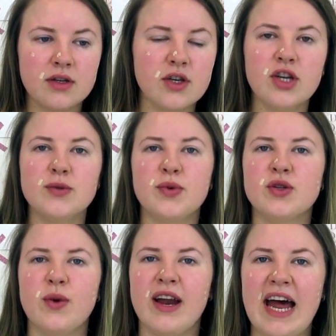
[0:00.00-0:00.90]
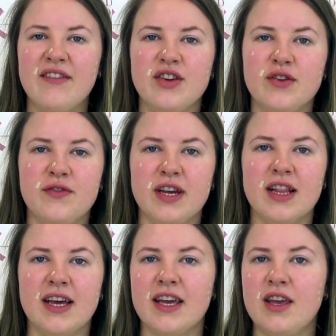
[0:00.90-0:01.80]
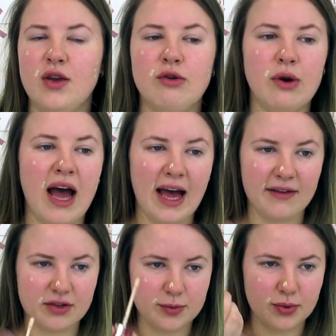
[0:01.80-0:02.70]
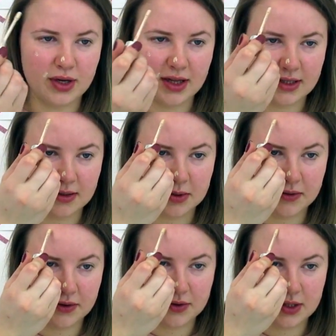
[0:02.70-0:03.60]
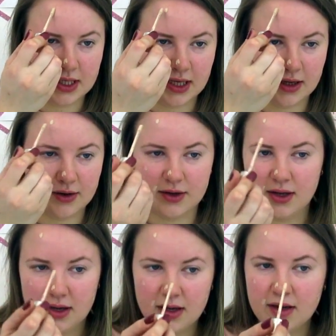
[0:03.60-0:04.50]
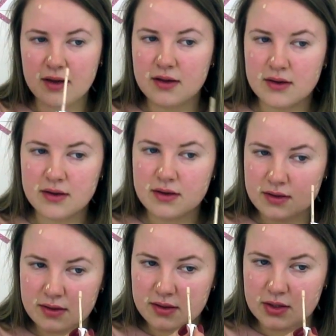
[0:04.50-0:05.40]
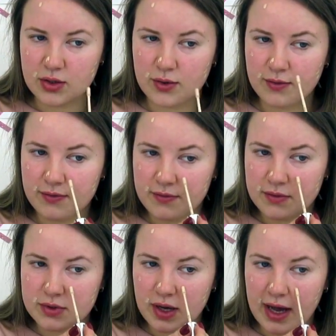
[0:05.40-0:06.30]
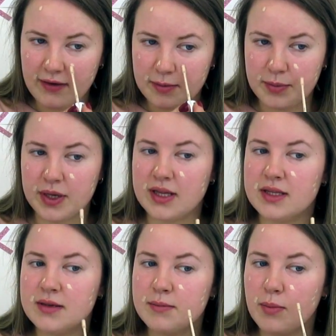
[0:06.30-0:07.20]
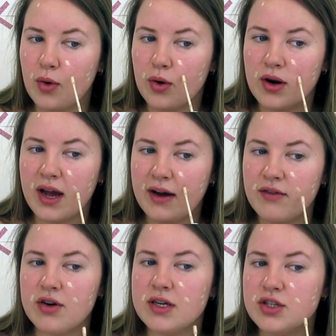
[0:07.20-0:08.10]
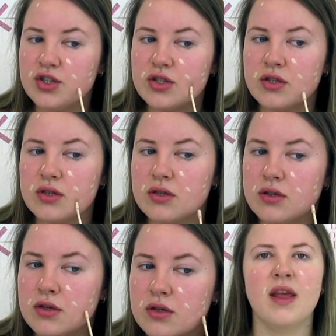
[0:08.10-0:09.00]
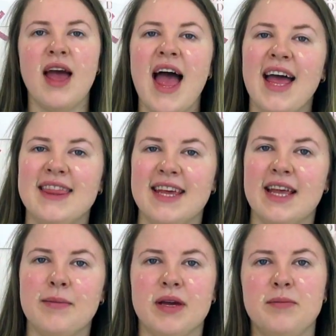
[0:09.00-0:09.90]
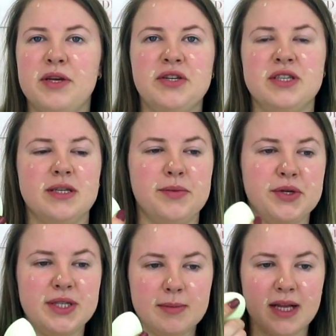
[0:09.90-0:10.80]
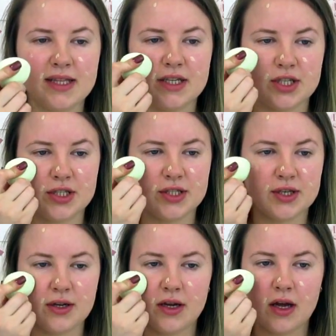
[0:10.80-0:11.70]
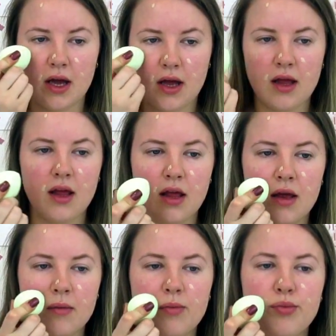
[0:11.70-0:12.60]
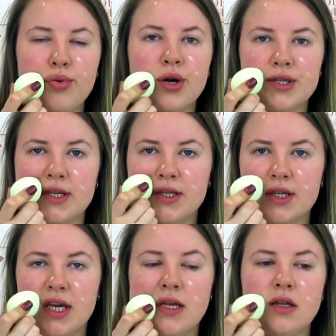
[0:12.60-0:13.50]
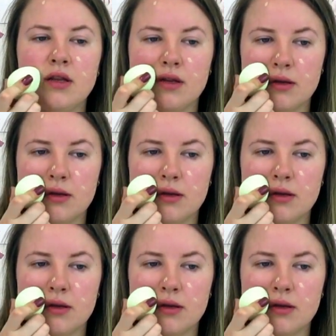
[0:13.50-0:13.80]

So just put wherever you feel like you have to put a little bit of concealer on to have a bit more coverage. And then I'm going to be using the beauty blender just to press it in.